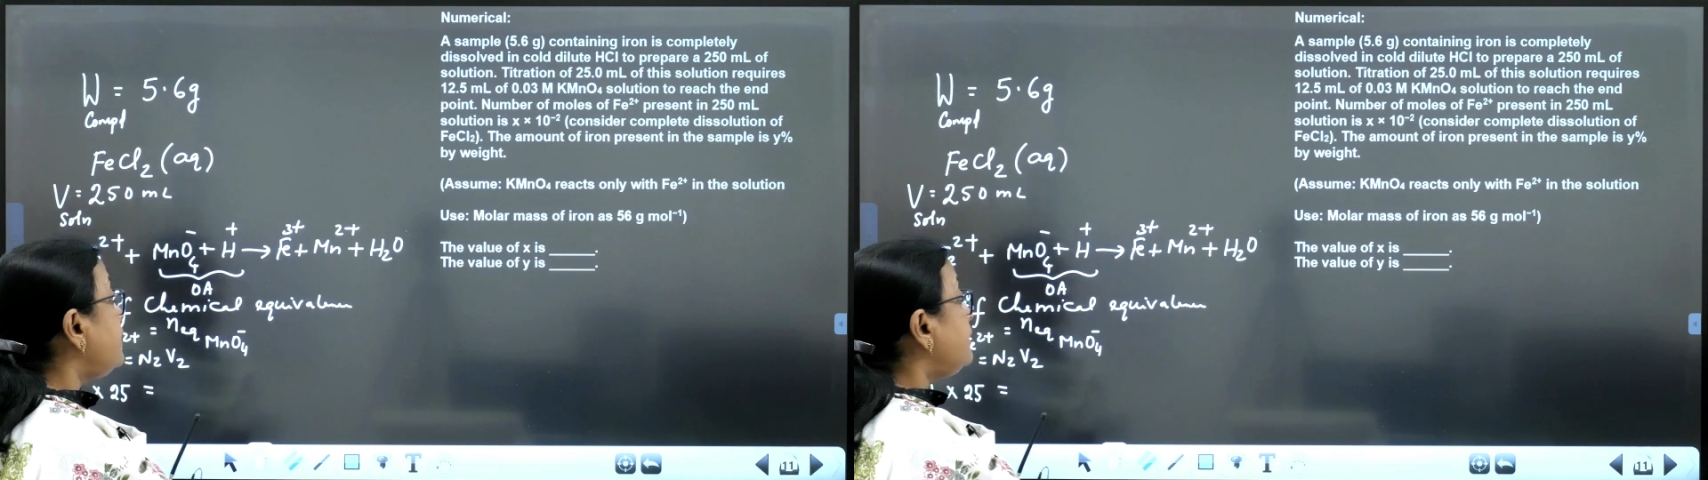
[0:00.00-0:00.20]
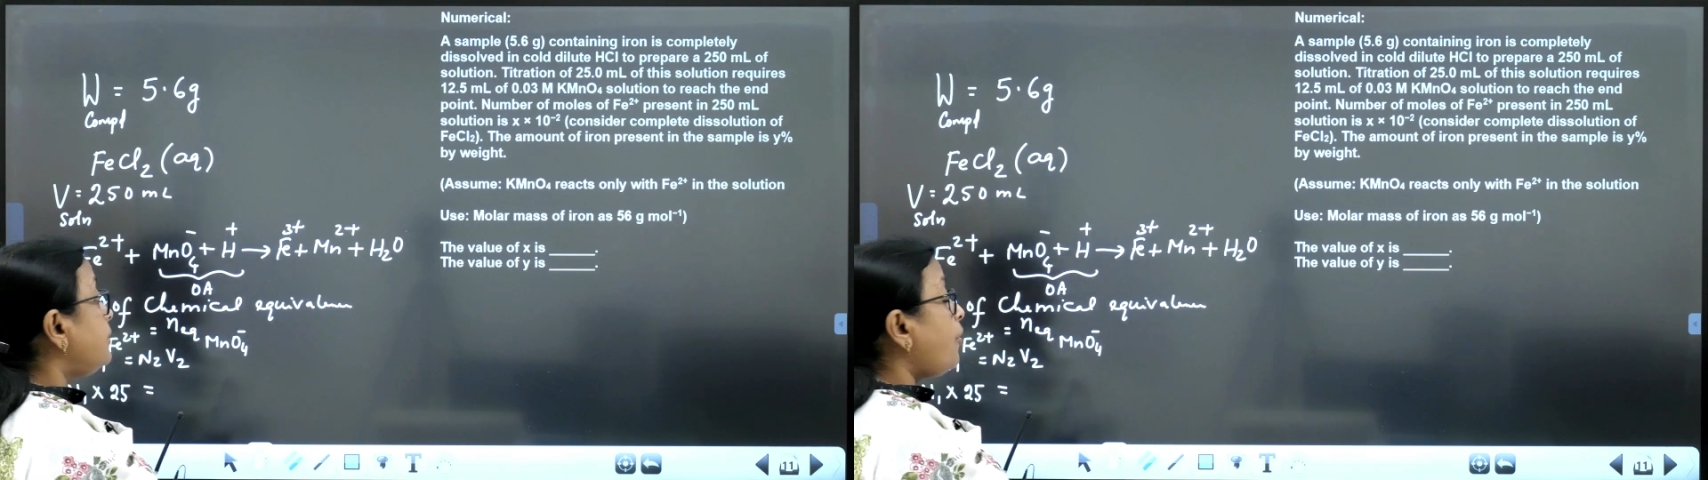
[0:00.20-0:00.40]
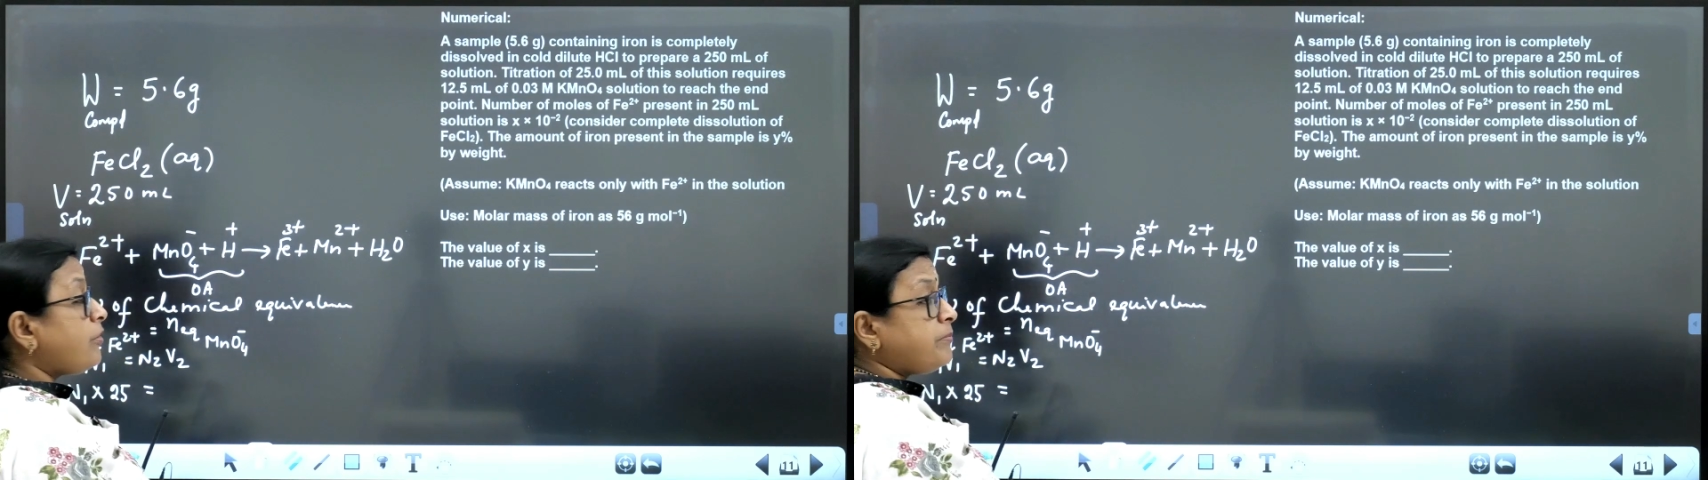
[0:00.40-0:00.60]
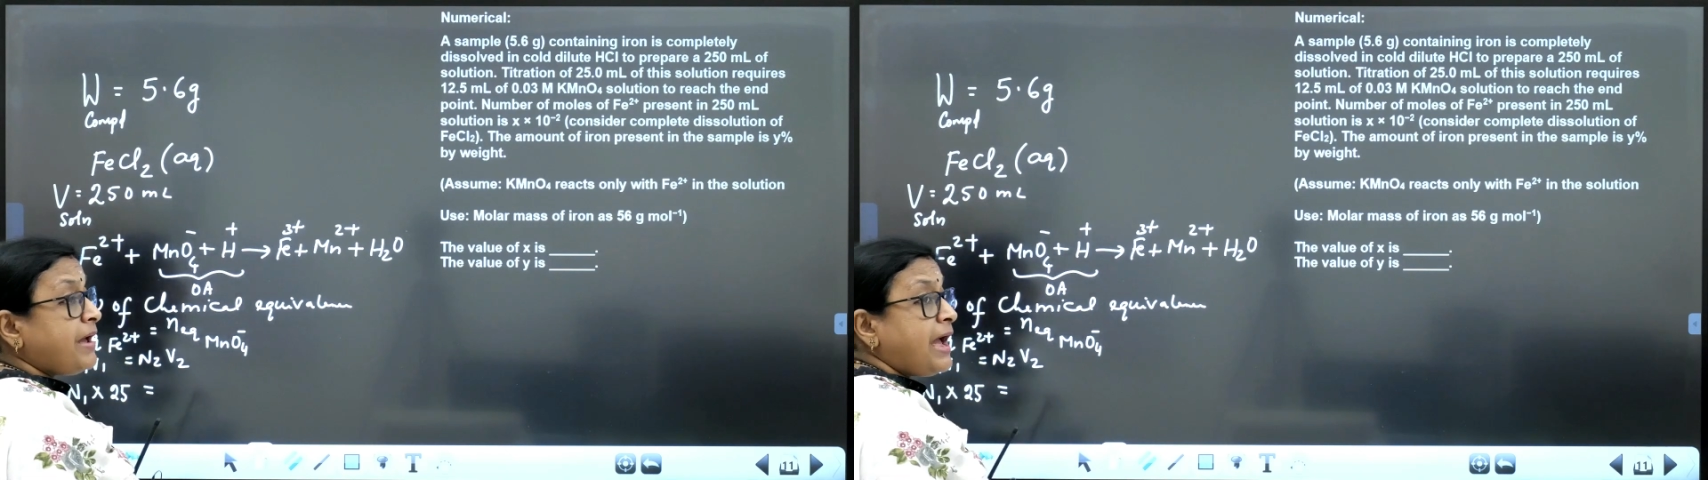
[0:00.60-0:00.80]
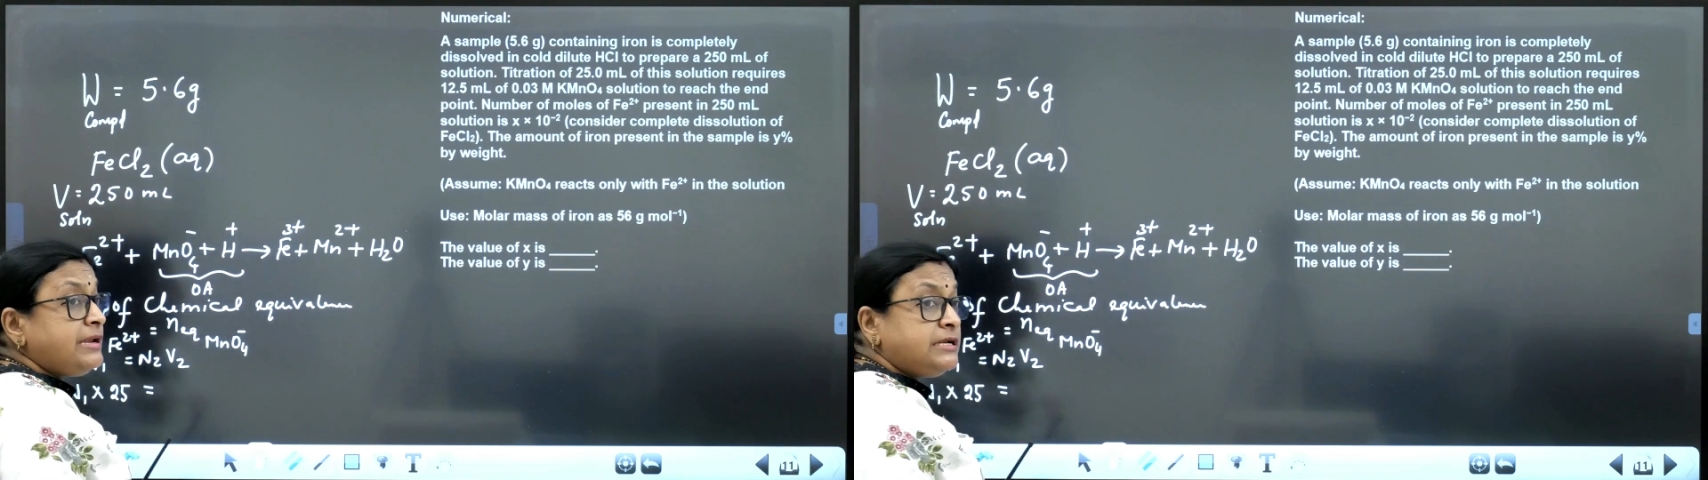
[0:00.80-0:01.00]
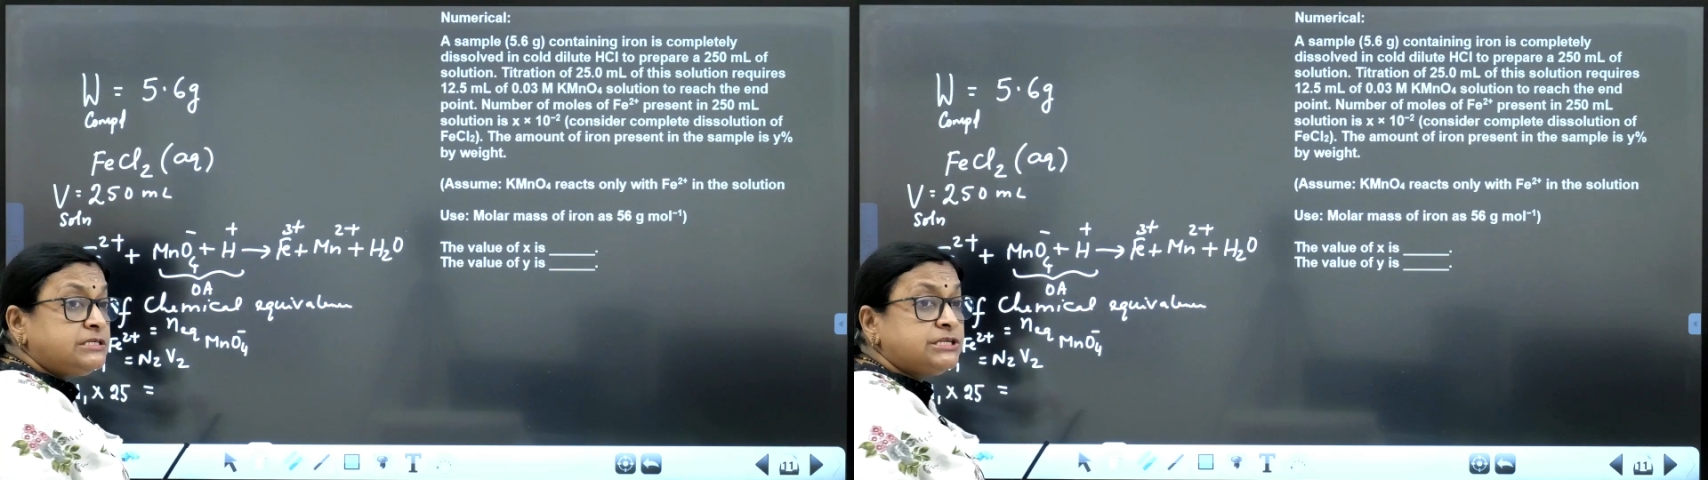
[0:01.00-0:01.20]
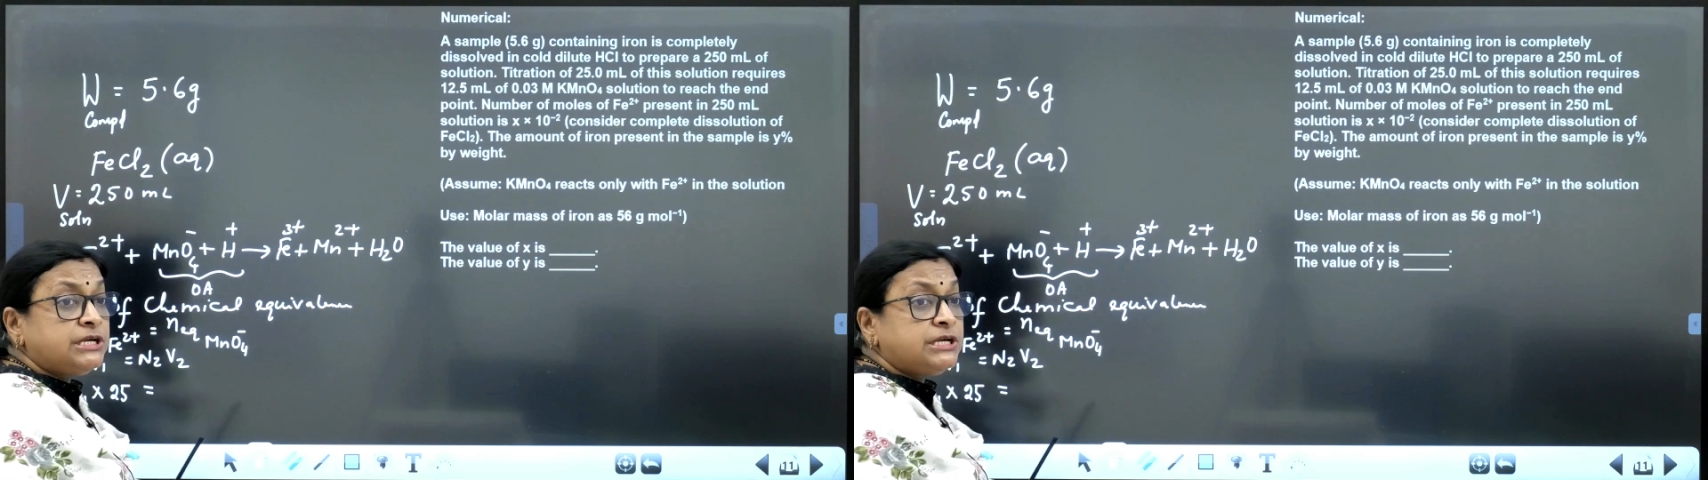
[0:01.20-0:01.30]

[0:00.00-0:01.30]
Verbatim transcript: normality